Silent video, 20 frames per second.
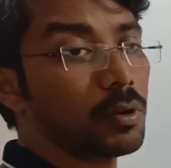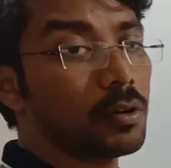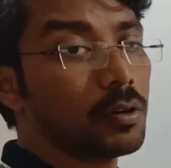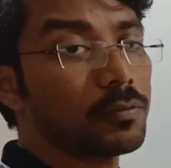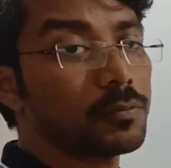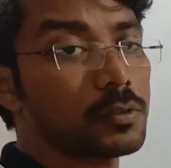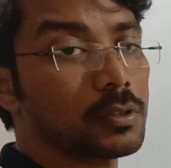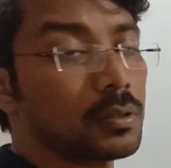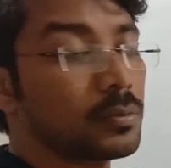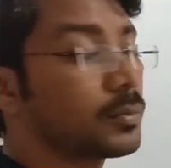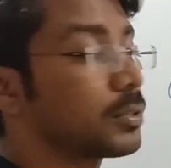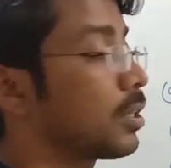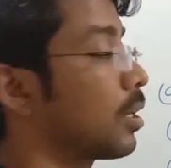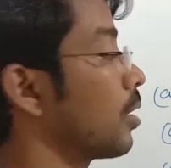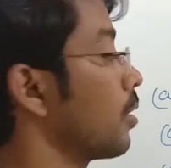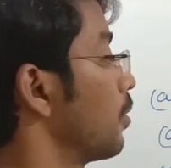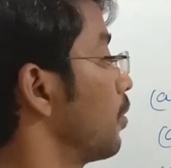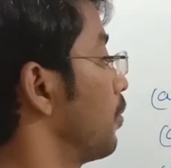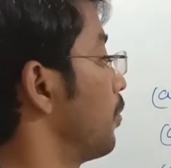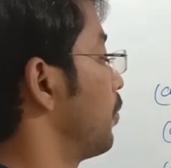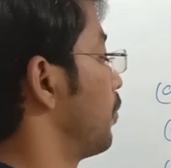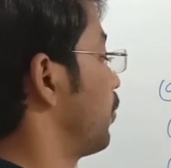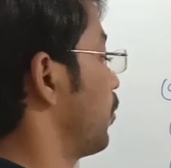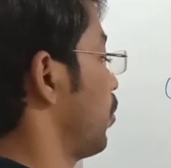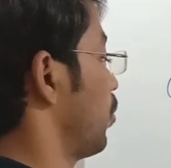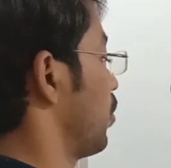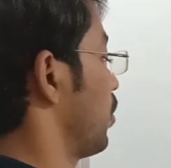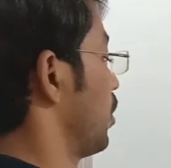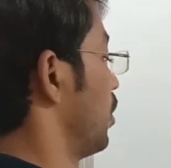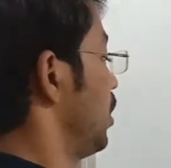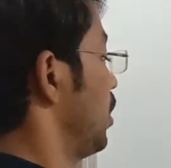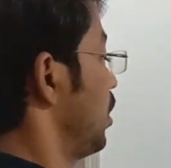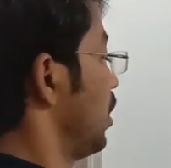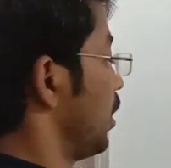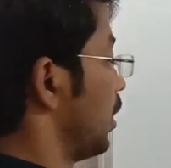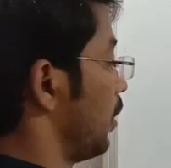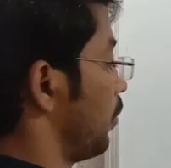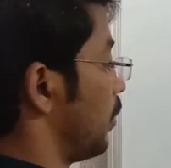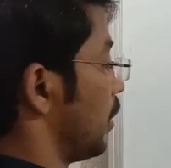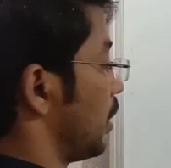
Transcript: of terms are 4. If we